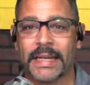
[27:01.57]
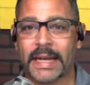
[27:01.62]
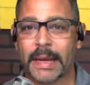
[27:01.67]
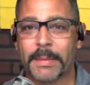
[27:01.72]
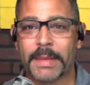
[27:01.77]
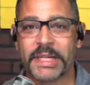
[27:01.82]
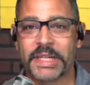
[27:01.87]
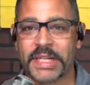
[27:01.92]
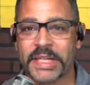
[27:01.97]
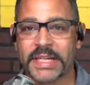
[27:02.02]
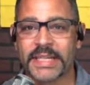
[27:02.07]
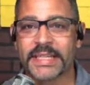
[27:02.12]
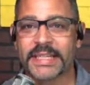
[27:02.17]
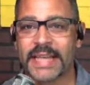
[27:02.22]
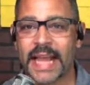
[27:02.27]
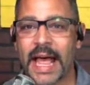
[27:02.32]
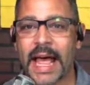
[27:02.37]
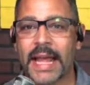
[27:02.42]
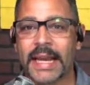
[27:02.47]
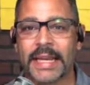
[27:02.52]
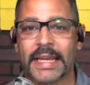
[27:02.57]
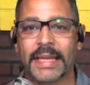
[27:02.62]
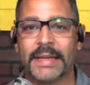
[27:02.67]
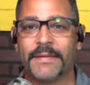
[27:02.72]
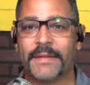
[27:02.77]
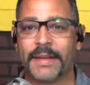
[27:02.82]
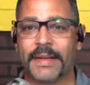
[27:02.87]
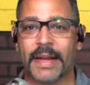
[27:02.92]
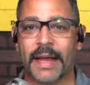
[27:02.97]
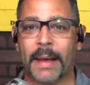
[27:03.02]
she is not
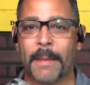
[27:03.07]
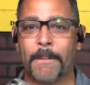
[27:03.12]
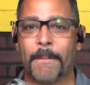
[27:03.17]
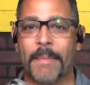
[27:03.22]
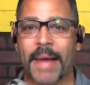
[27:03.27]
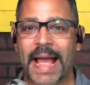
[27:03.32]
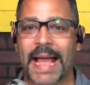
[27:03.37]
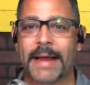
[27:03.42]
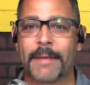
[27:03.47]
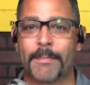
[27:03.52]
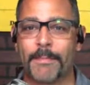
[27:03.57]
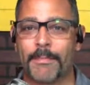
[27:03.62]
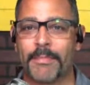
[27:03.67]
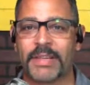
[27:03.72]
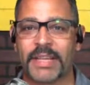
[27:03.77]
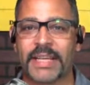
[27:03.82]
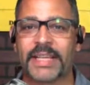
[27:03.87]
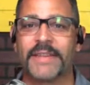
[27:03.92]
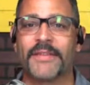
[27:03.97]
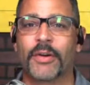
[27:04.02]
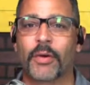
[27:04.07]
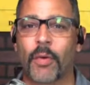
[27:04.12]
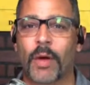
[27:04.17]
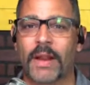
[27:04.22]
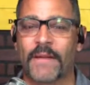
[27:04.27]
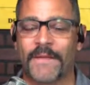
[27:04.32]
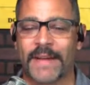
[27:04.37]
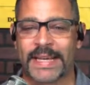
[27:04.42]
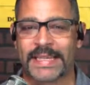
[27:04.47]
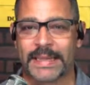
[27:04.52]
even doesn't even
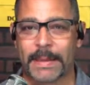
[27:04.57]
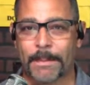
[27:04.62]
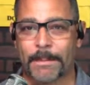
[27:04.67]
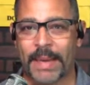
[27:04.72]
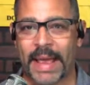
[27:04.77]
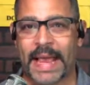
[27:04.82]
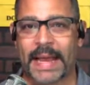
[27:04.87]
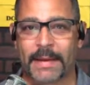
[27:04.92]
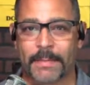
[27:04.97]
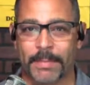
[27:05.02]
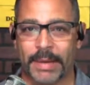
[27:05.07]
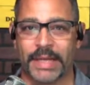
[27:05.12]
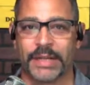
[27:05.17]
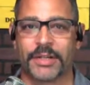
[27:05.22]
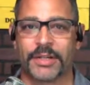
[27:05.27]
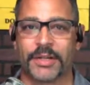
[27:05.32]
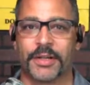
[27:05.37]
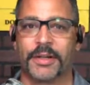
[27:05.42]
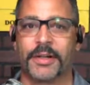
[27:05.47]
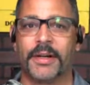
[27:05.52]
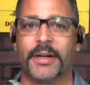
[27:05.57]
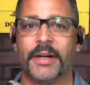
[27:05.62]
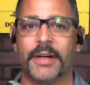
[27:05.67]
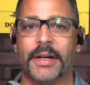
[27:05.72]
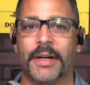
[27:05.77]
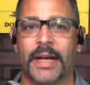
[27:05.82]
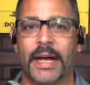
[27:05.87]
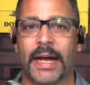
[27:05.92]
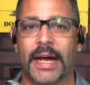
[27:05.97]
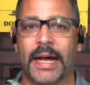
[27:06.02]
qualify as a backbencher
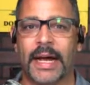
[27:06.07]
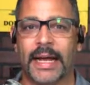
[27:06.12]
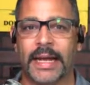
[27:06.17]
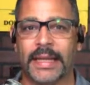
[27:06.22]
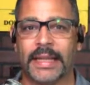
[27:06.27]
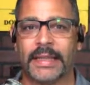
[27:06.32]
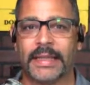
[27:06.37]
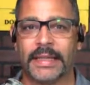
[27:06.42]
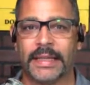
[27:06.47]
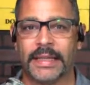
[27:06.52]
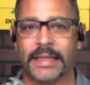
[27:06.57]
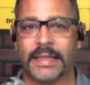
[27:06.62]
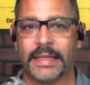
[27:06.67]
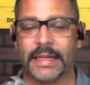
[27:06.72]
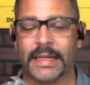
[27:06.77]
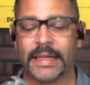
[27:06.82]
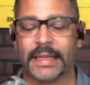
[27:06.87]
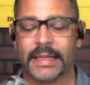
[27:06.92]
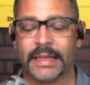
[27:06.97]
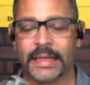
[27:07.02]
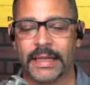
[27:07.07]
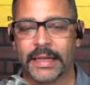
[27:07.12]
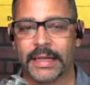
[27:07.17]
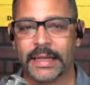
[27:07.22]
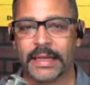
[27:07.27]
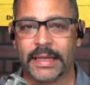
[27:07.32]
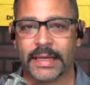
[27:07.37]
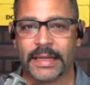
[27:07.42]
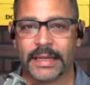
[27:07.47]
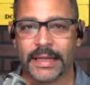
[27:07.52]
in
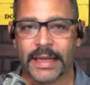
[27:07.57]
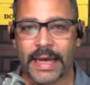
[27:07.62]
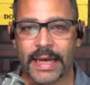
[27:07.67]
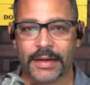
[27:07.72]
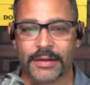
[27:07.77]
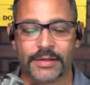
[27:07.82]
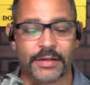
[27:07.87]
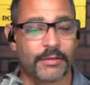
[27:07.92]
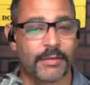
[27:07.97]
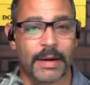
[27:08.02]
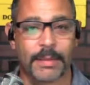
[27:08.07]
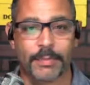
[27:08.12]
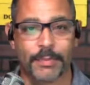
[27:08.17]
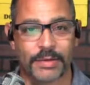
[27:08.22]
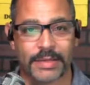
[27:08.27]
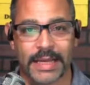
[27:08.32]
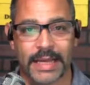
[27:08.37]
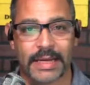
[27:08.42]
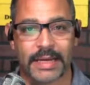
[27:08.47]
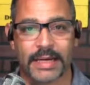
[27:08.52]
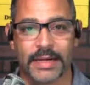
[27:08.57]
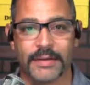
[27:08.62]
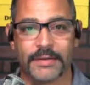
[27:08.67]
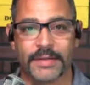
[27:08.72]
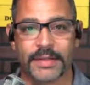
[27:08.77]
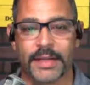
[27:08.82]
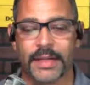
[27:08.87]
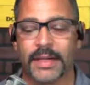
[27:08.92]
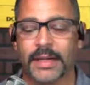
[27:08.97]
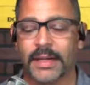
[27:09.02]
the House of
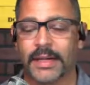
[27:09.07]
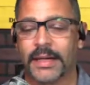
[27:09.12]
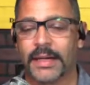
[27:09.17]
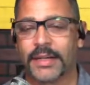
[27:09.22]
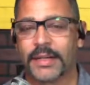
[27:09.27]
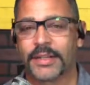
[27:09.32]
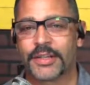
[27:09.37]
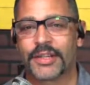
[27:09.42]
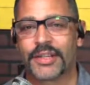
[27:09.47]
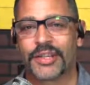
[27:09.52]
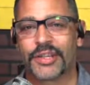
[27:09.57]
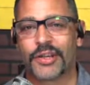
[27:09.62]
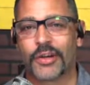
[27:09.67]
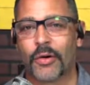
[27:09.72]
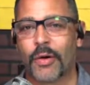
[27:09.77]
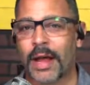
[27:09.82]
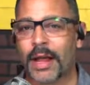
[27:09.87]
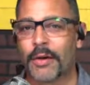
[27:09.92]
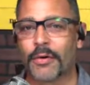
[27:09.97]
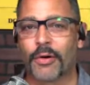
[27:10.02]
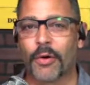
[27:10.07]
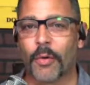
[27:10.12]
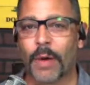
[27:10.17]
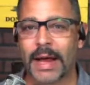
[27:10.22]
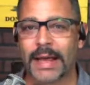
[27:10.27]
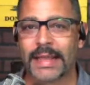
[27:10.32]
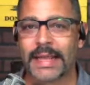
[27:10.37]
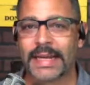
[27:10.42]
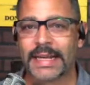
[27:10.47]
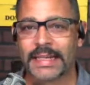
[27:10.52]
Representatives. So I don't know
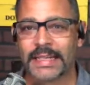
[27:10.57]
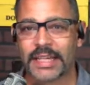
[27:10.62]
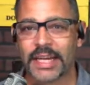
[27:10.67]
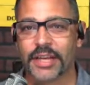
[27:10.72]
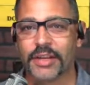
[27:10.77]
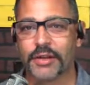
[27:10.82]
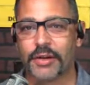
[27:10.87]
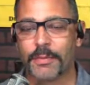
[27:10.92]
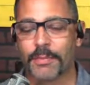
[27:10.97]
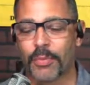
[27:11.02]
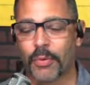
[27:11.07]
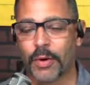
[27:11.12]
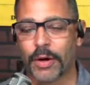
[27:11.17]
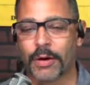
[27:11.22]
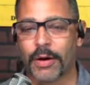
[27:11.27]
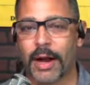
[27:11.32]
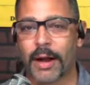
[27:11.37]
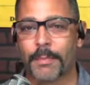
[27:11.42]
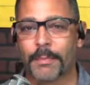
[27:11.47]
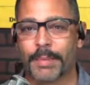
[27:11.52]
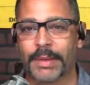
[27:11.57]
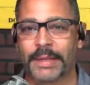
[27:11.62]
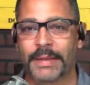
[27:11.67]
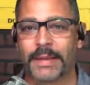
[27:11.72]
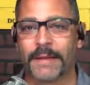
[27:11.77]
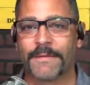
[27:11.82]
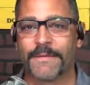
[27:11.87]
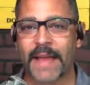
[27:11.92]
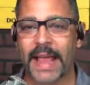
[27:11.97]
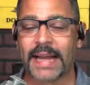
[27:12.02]
why they continue to point her out. But
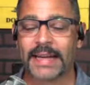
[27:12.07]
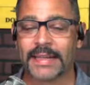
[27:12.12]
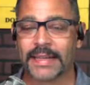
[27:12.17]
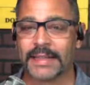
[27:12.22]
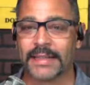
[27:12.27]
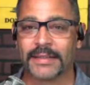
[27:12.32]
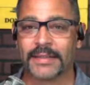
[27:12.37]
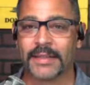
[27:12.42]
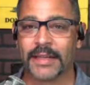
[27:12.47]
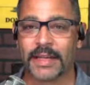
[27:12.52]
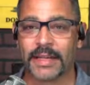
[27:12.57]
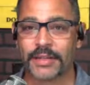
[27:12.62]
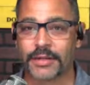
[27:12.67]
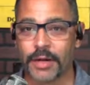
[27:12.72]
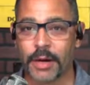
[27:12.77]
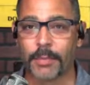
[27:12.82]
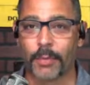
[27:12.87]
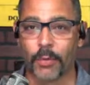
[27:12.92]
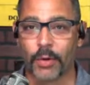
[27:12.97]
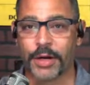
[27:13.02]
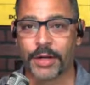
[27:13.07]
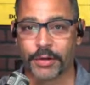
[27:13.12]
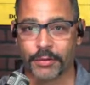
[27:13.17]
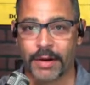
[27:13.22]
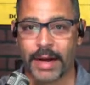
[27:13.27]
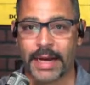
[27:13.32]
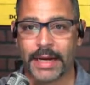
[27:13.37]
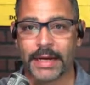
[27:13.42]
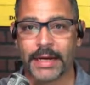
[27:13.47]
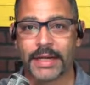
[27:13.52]
the fact is number one, you're
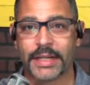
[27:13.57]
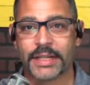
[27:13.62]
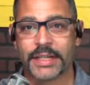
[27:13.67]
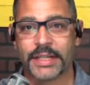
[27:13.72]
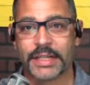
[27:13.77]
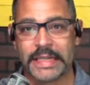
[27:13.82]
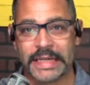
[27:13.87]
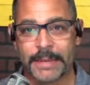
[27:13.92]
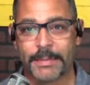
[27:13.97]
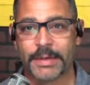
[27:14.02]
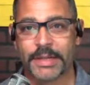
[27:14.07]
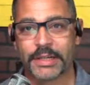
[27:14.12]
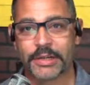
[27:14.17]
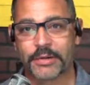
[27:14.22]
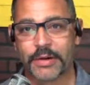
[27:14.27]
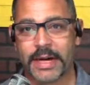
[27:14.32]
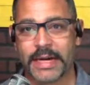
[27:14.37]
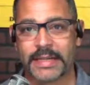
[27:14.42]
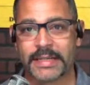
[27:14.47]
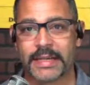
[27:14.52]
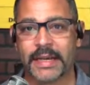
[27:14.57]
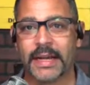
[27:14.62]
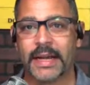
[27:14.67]
right. She demonstrates